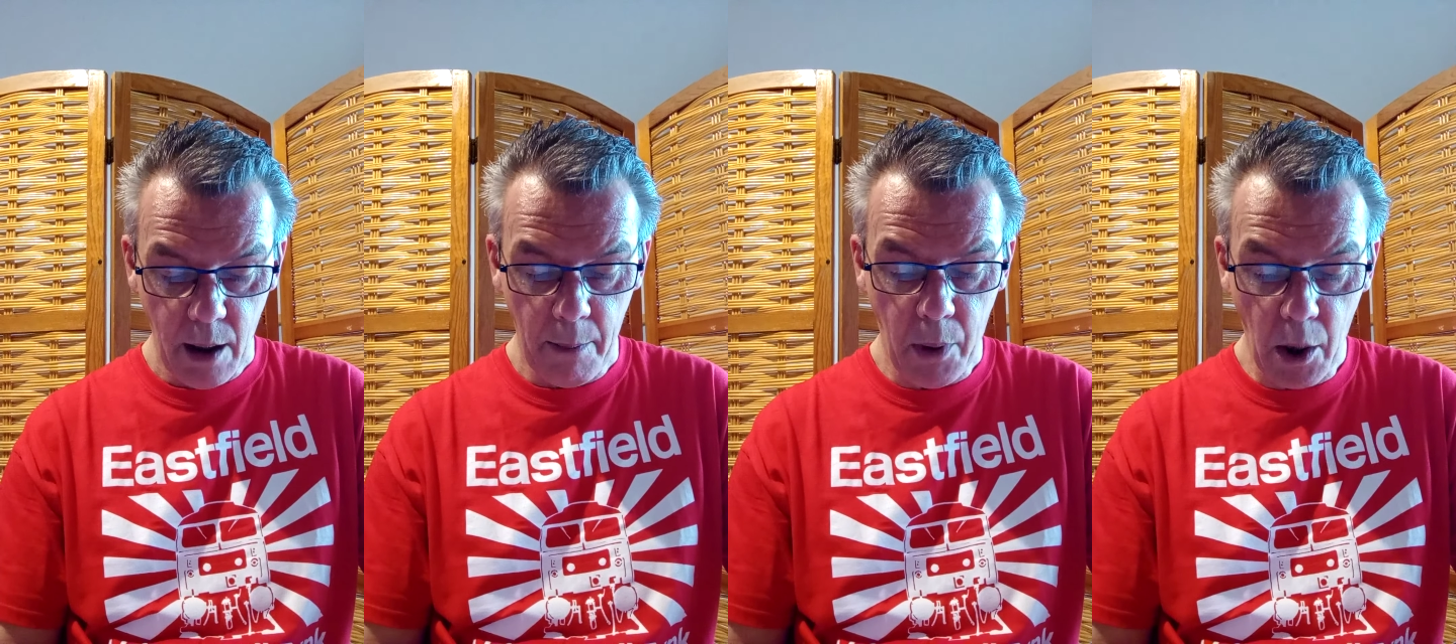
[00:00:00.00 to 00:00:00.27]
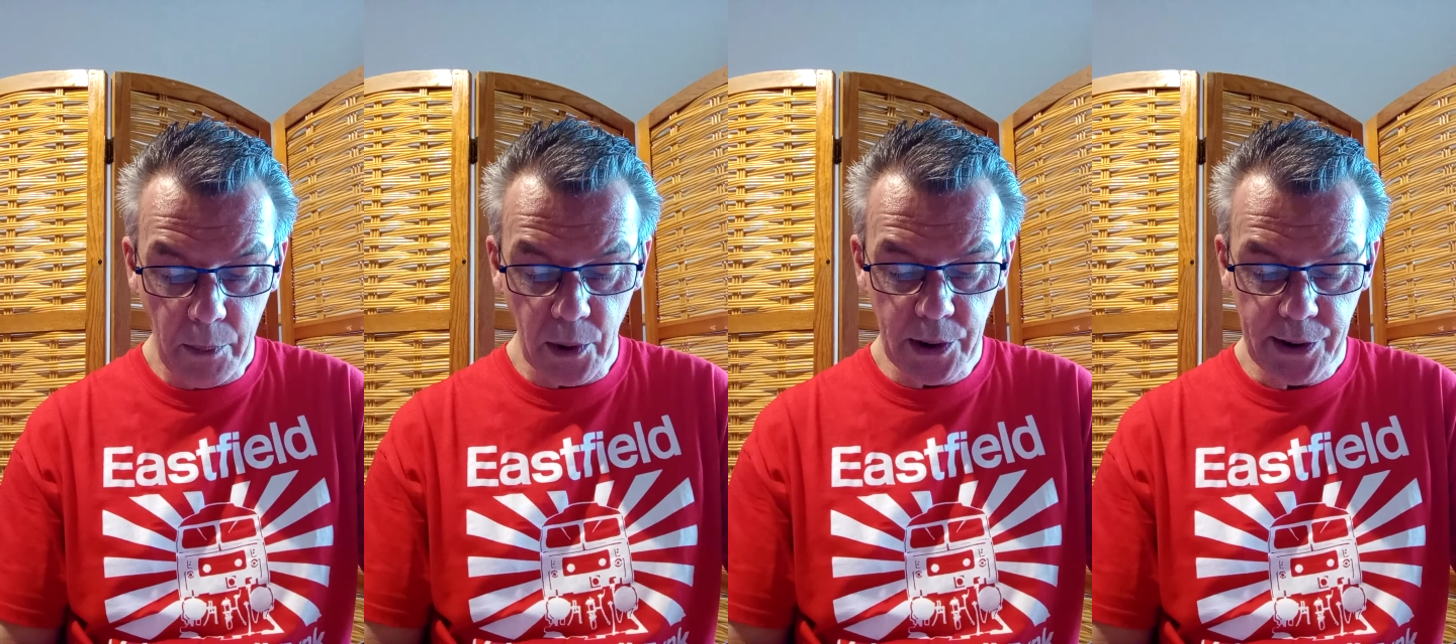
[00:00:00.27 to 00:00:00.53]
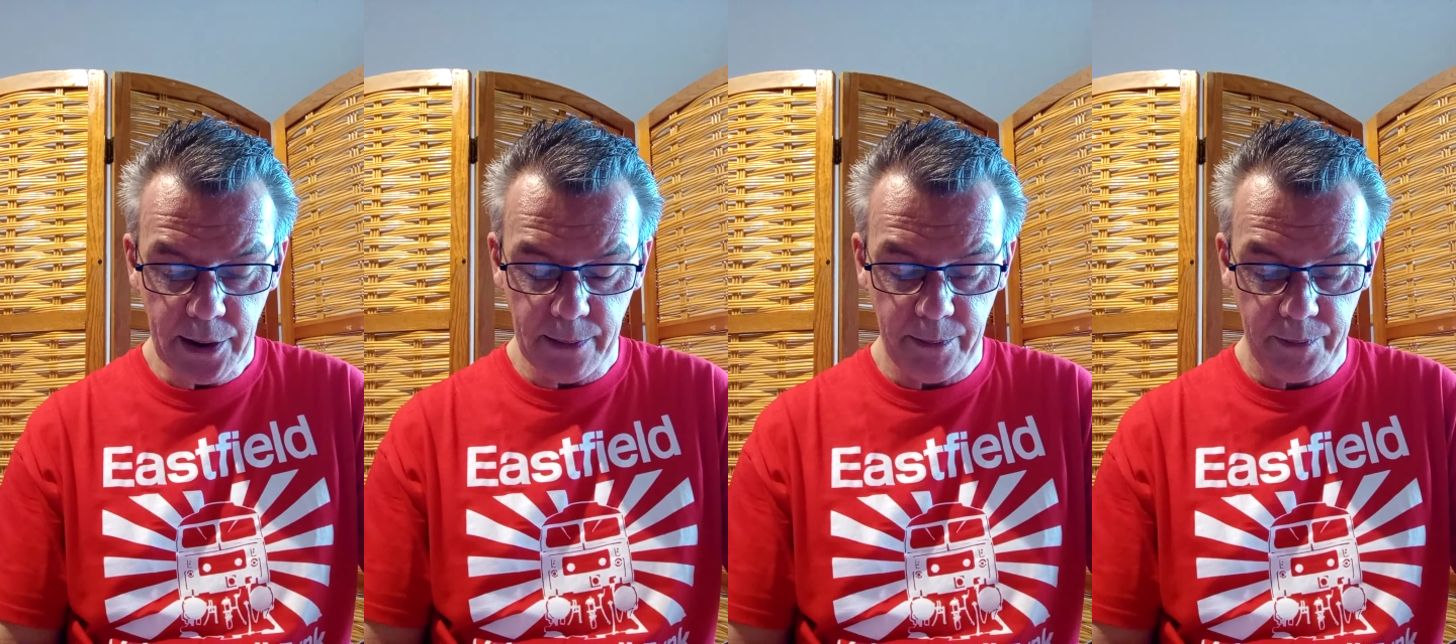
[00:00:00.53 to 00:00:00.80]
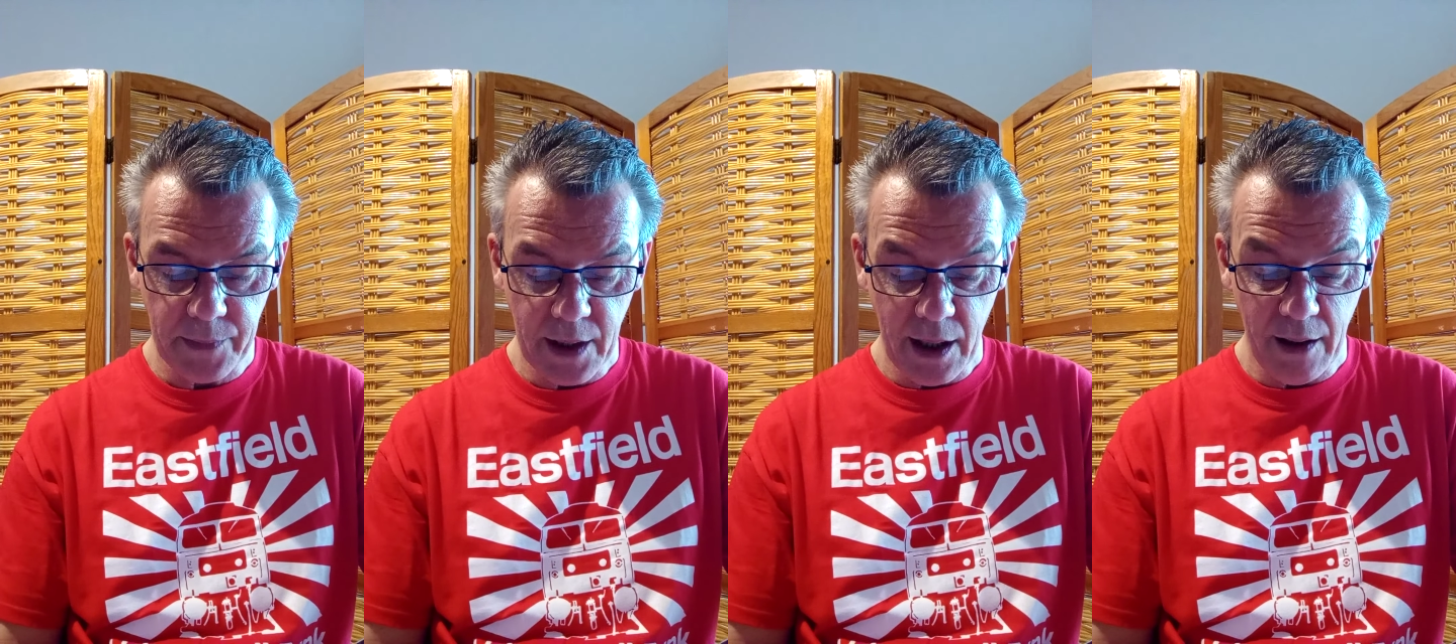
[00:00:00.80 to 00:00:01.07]
poppers,
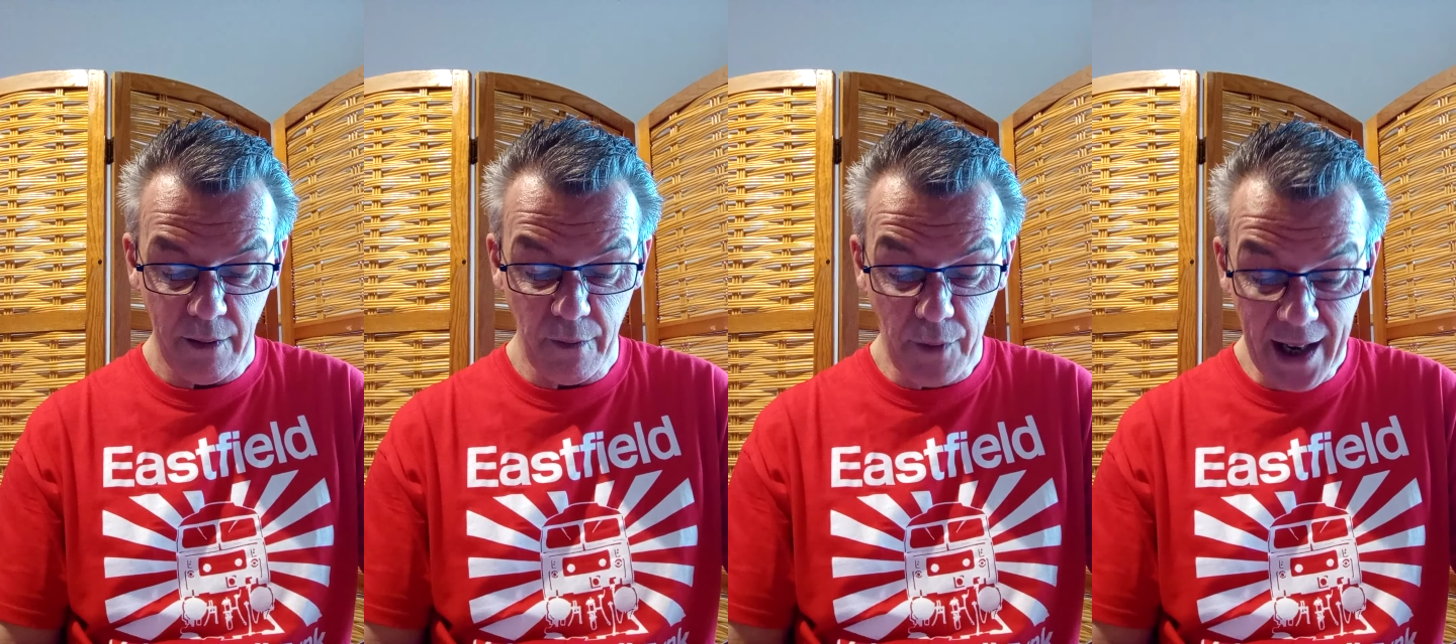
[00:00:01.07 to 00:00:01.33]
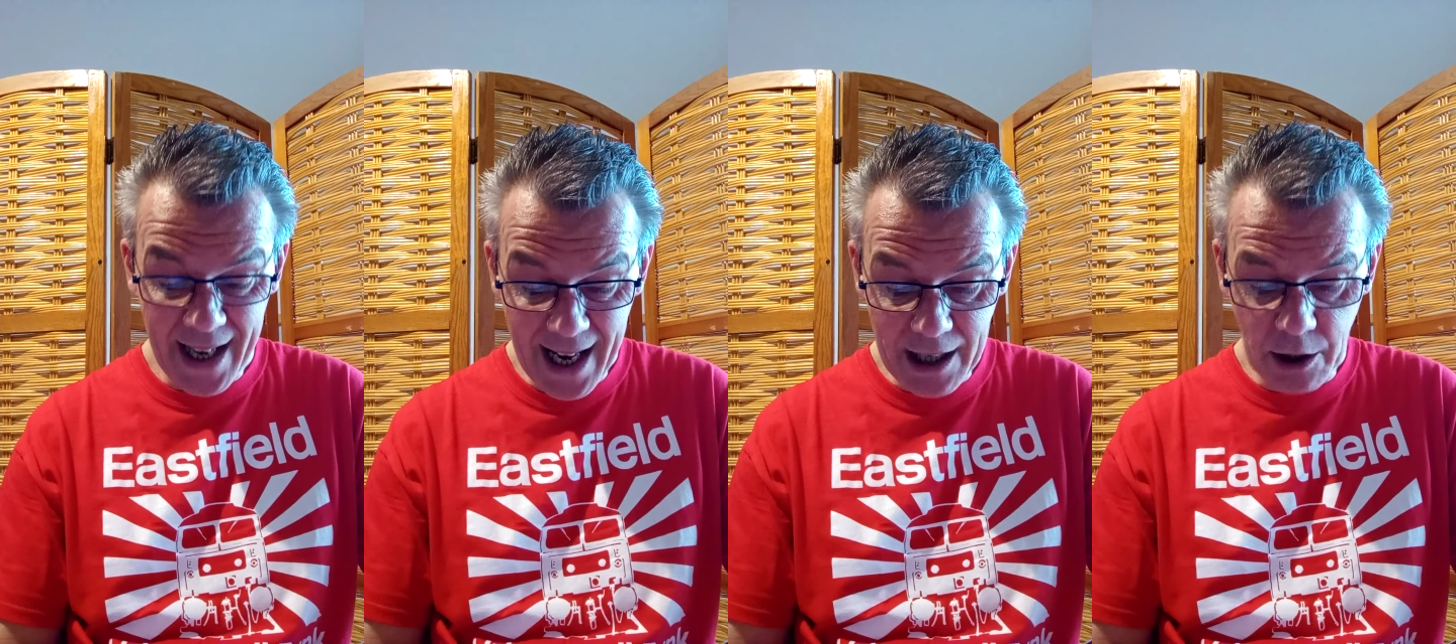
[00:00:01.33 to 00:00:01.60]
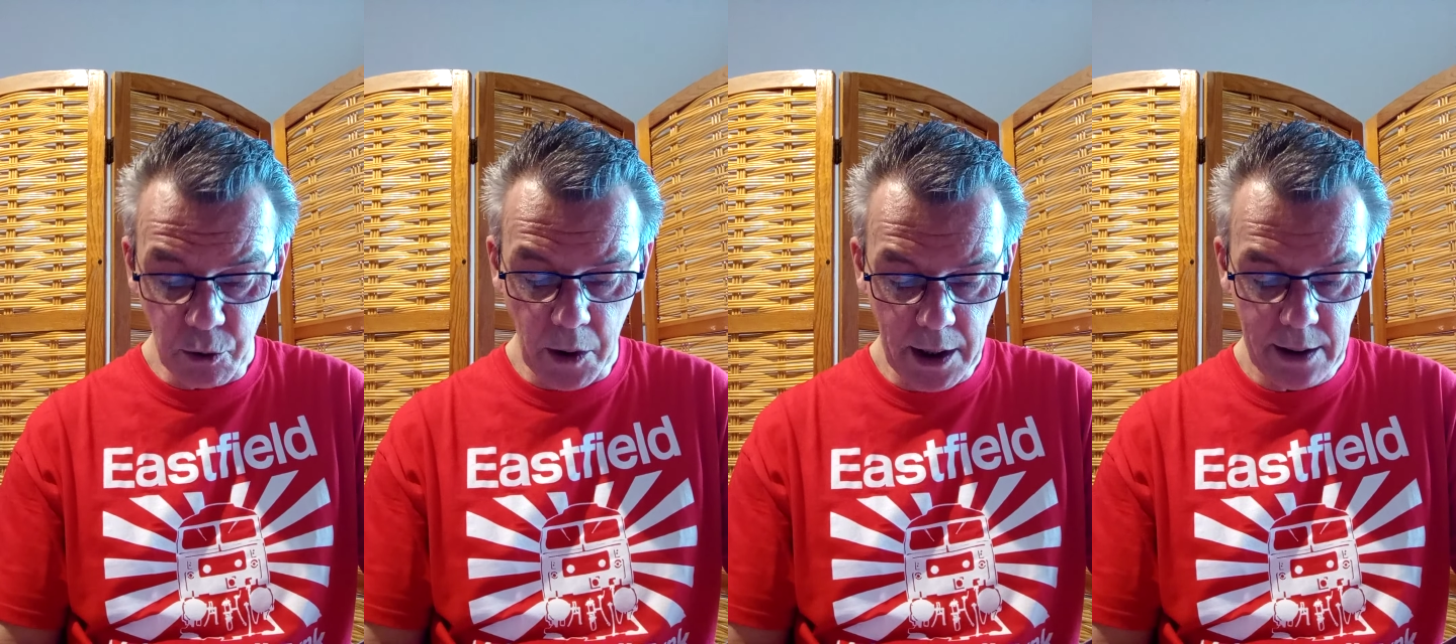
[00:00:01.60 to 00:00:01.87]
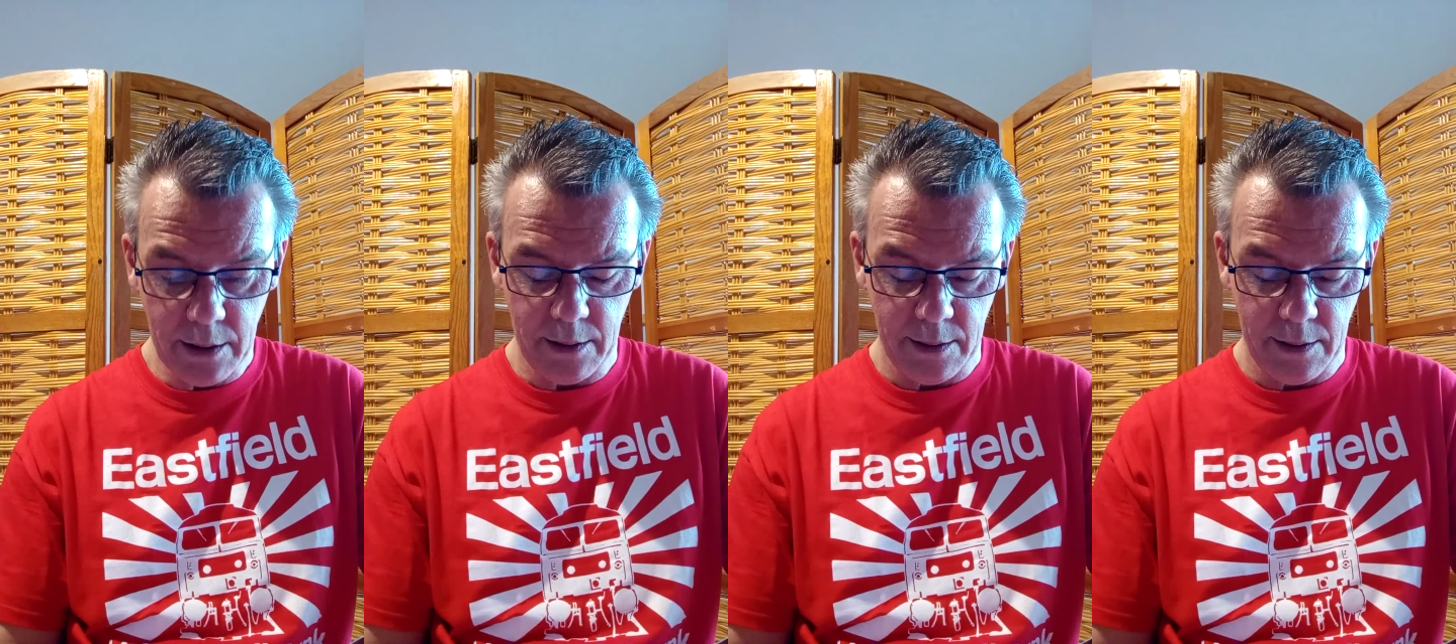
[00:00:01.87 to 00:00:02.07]
Viagra,